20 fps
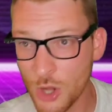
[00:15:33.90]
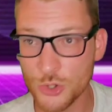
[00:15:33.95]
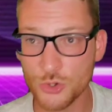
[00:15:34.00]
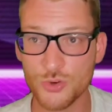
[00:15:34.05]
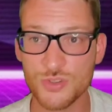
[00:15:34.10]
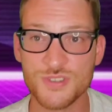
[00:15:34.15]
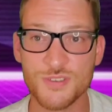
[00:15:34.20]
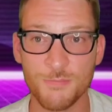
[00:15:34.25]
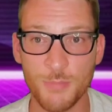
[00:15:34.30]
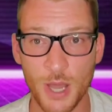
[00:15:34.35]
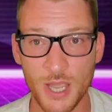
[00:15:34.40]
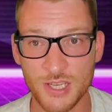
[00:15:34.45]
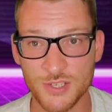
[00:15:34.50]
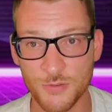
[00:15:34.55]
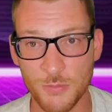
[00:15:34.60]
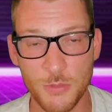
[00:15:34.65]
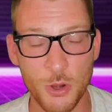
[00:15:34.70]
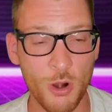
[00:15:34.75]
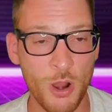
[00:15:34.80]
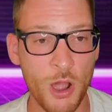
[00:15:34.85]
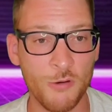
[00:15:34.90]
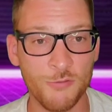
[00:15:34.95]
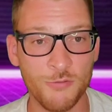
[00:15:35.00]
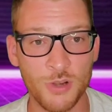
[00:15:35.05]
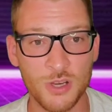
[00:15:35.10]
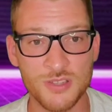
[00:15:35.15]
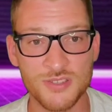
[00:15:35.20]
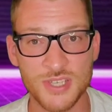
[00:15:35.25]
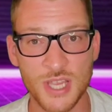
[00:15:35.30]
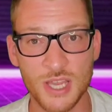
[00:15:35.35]
hundreds of bikes from their
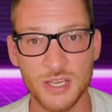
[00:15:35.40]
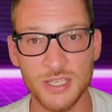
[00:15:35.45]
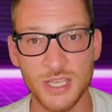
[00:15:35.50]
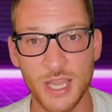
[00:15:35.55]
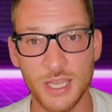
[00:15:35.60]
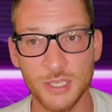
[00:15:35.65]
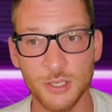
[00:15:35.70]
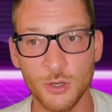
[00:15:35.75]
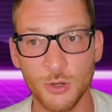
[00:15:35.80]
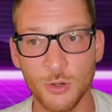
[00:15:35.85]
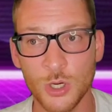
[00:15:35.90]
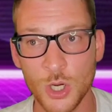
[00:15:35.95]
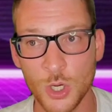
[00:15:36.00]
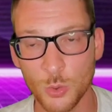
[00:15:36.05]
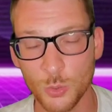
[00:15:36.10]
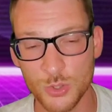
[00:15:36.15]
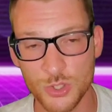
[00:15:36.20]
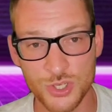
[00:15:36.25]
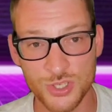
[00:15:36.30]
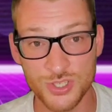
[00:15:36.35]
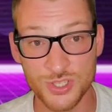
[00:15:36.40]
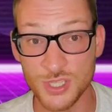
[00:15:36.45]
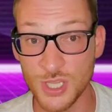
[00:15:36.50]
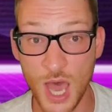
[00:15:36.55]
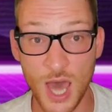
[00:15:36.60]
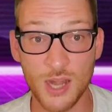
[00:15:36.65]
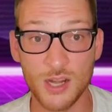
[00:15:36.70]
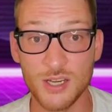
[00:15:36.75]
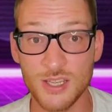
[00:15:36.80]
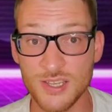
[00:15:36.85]
outfit in San Diego, which is
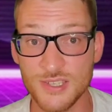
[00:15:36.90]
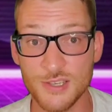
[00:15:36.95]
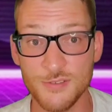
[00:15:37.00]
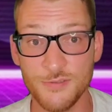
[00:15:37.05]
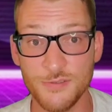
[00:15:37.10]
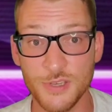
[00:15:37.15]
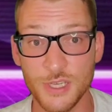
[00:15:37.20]
not an easy